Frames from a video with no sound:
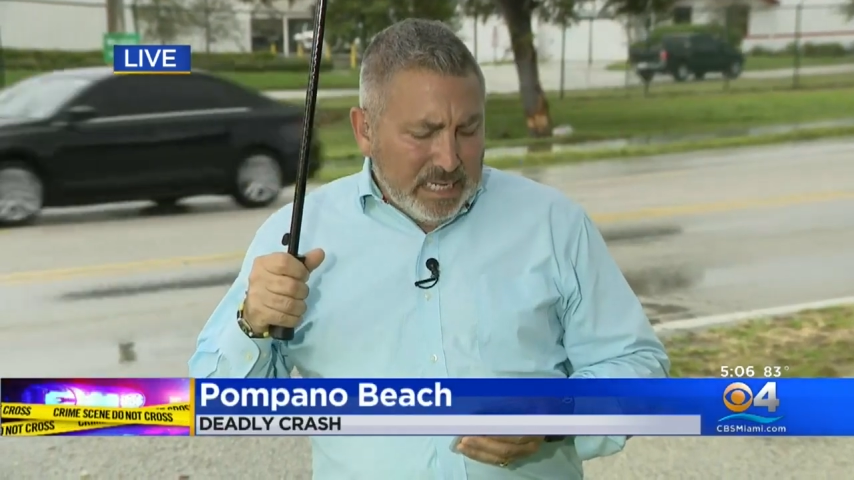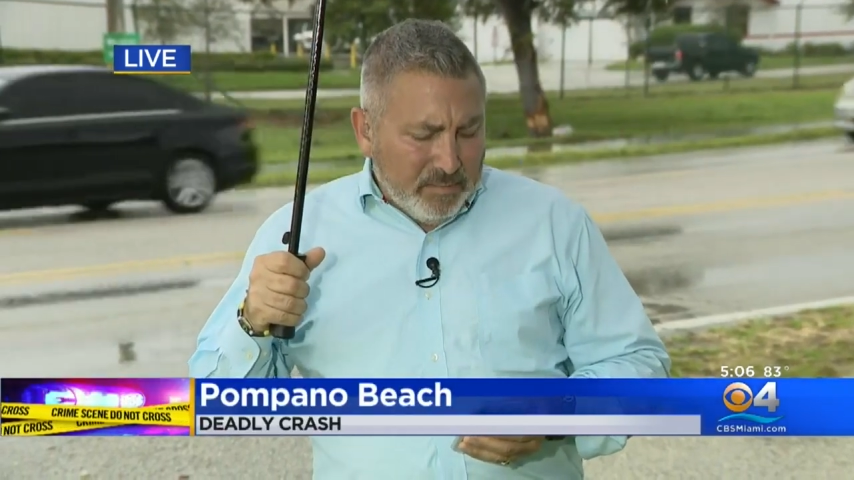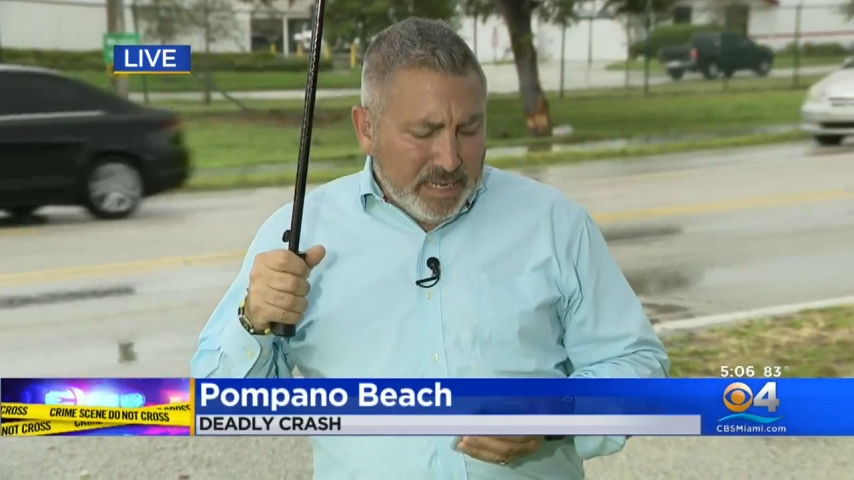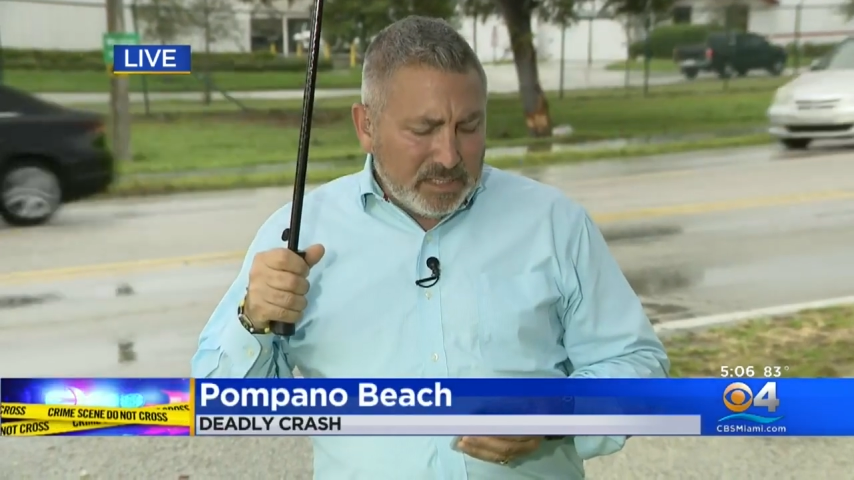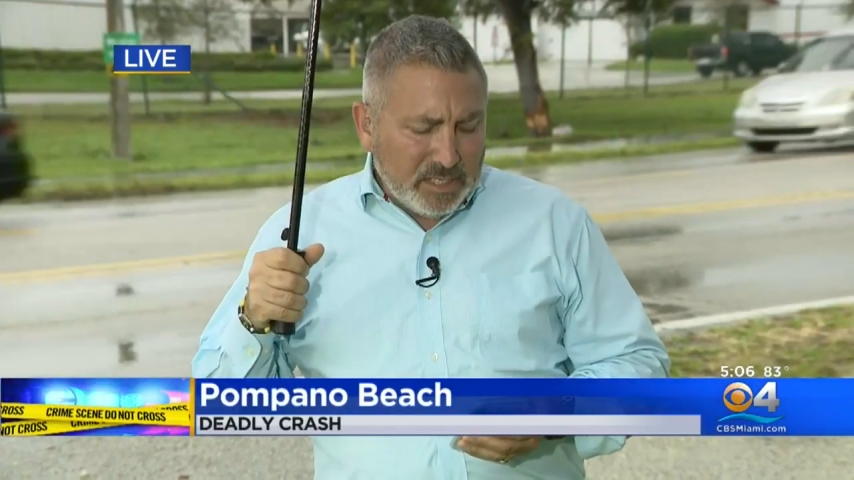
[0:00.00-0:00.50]

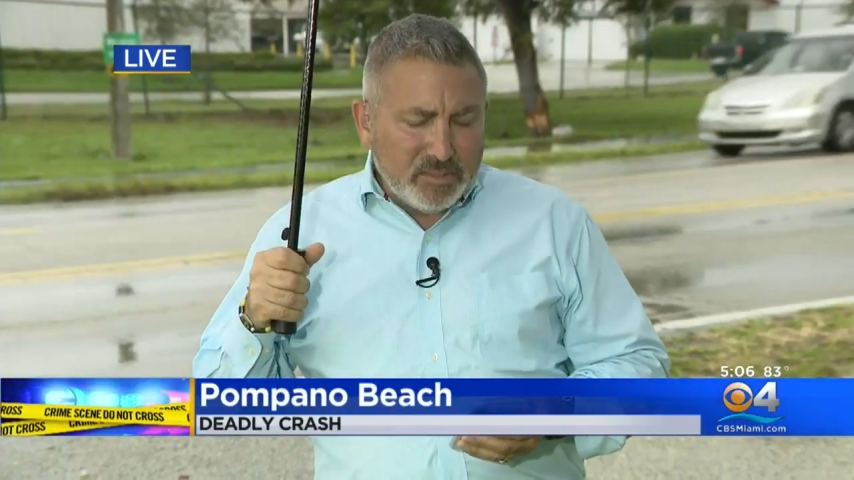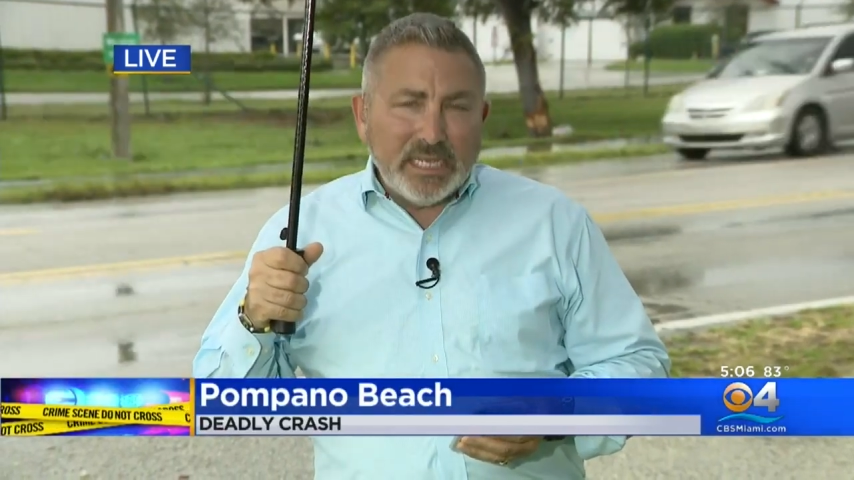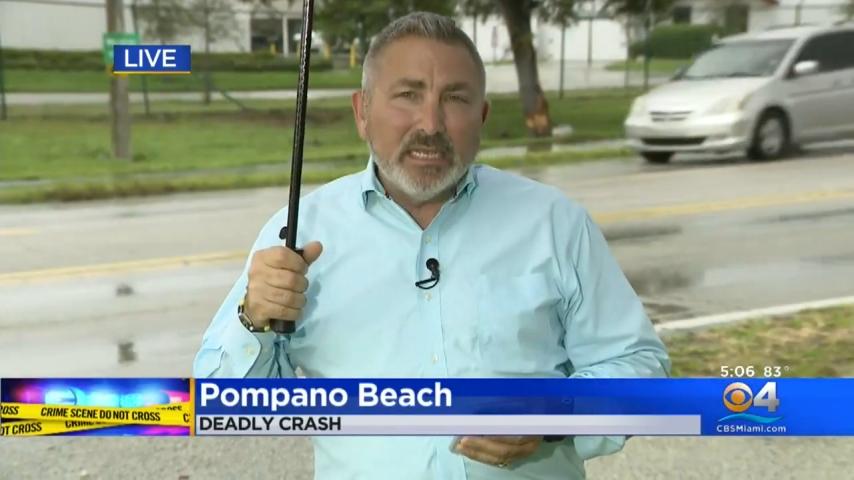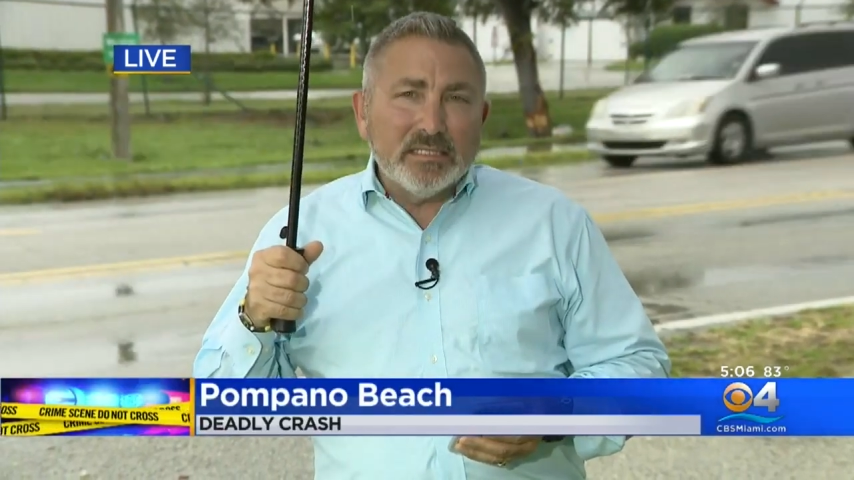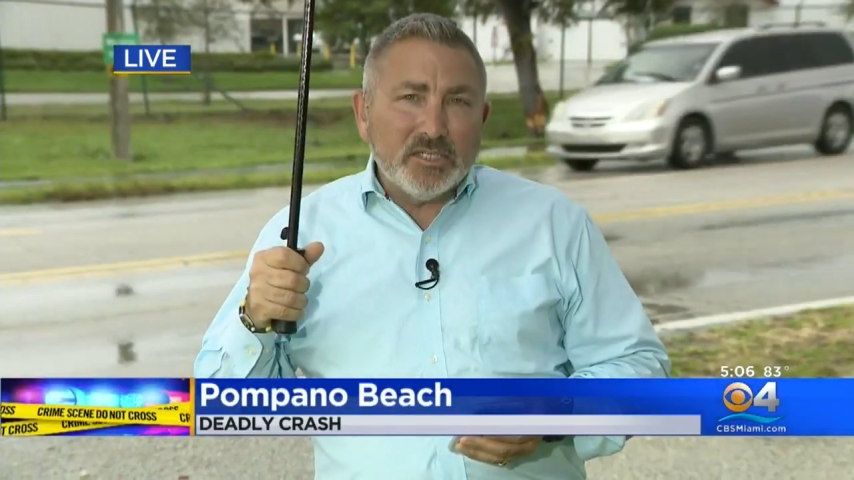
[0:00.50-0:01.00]
BSO
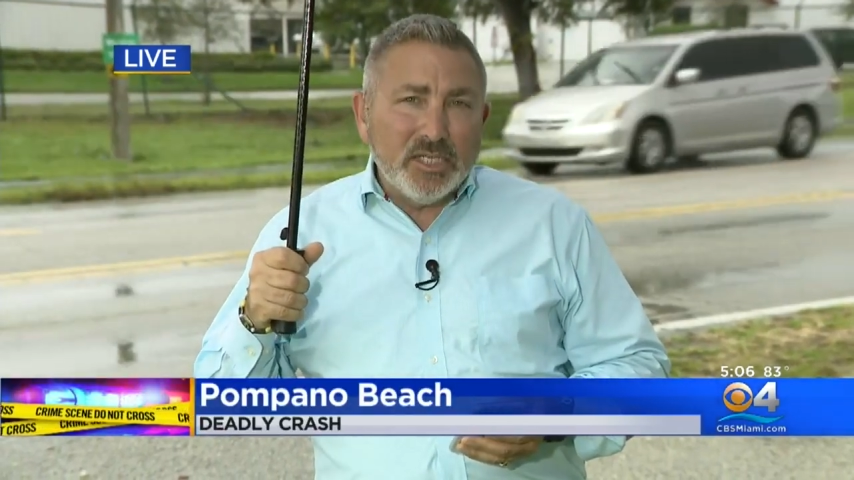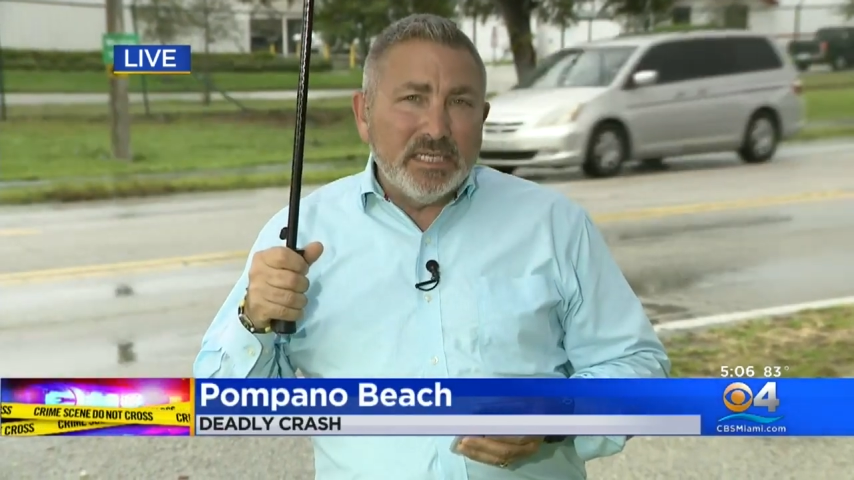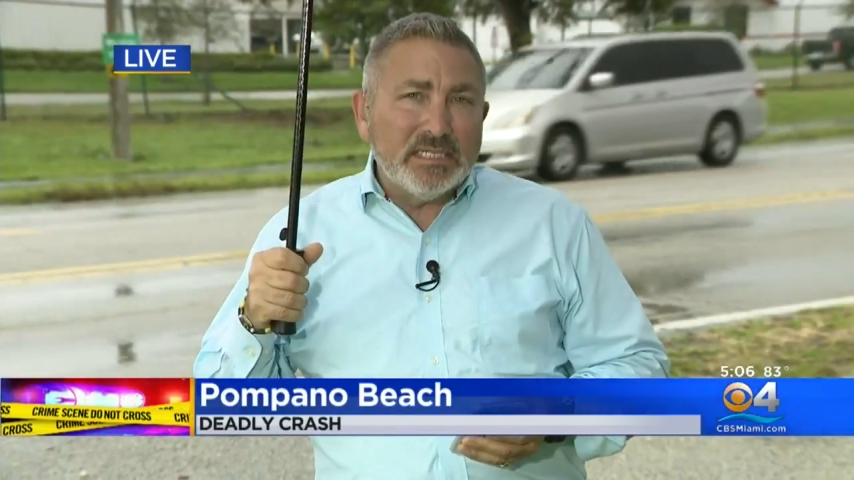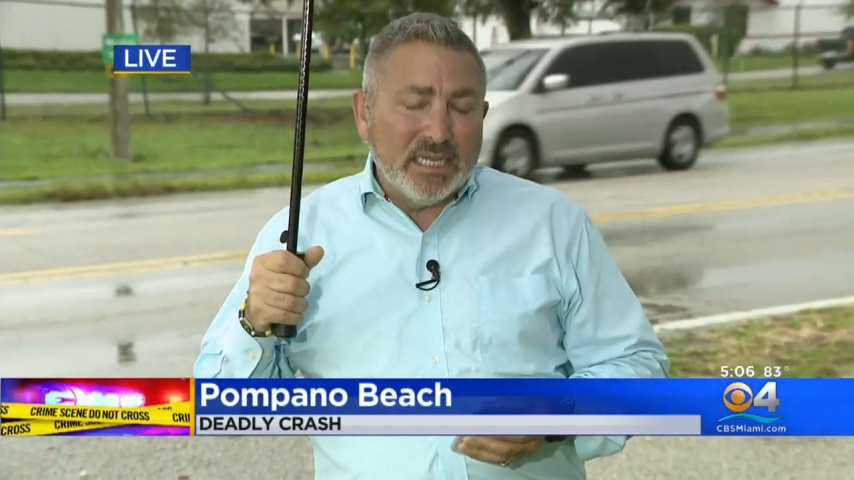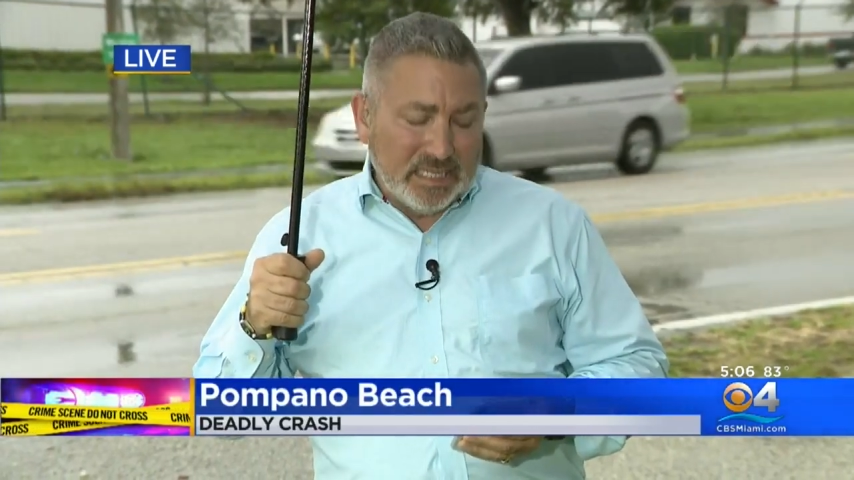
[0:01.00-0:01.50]
tells us she
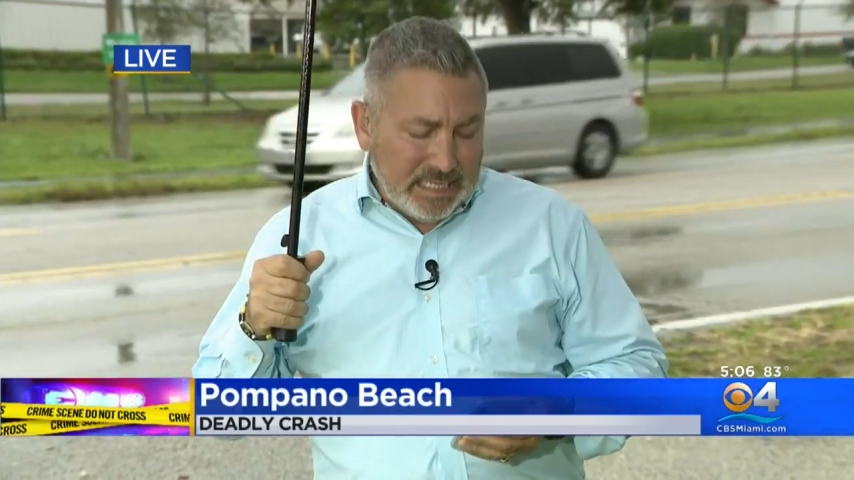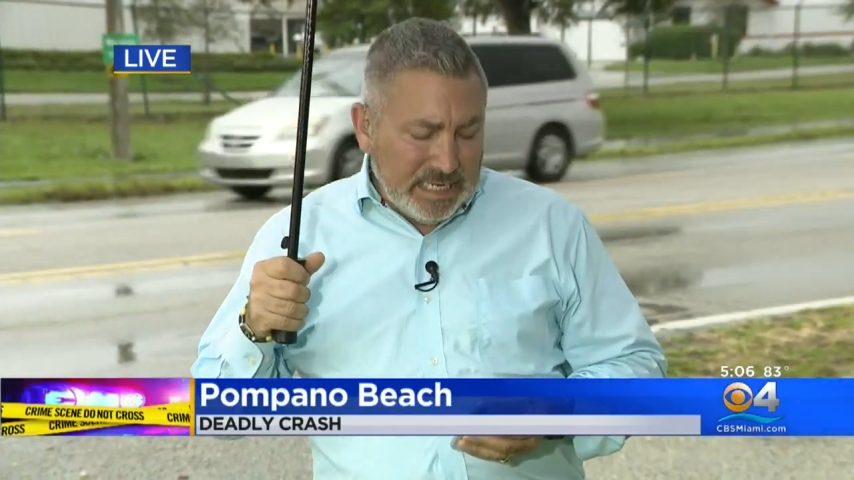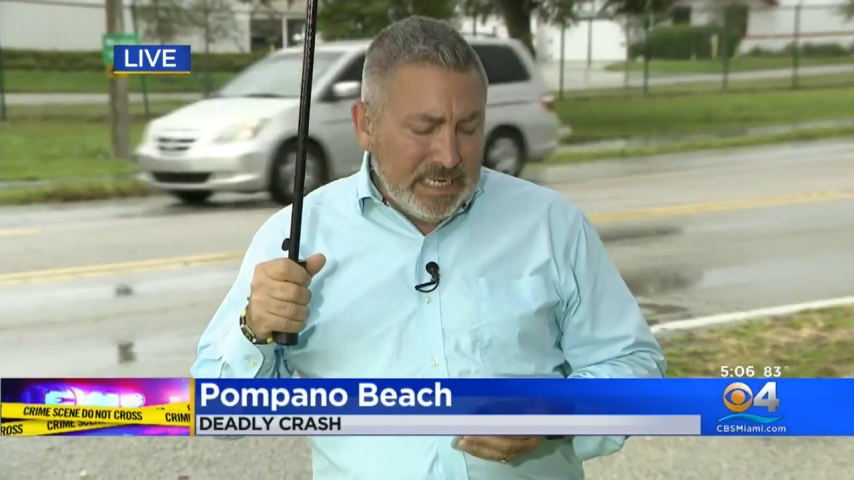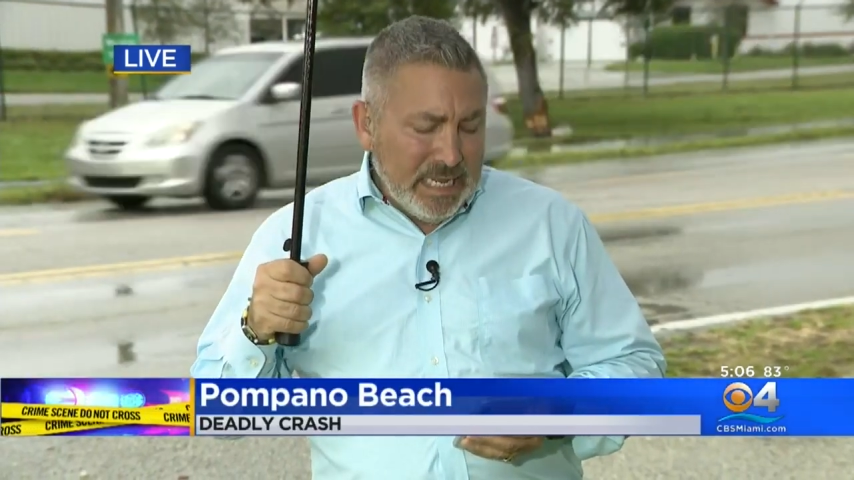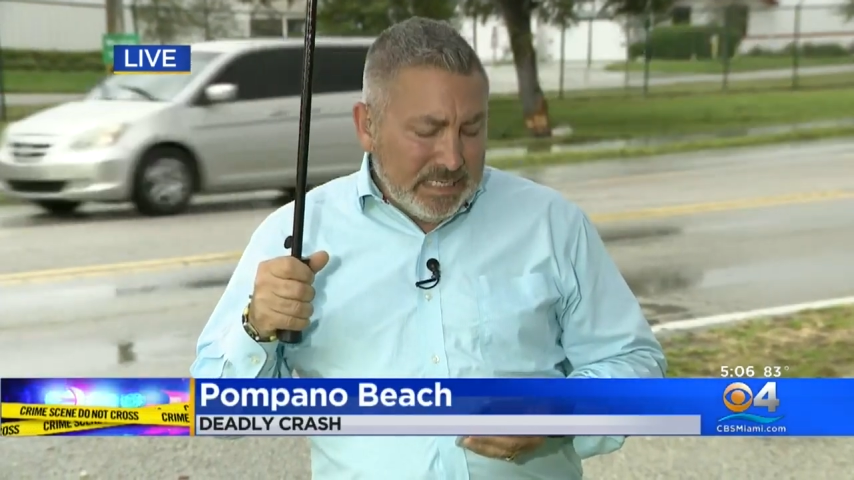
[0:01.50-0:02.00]
is Aline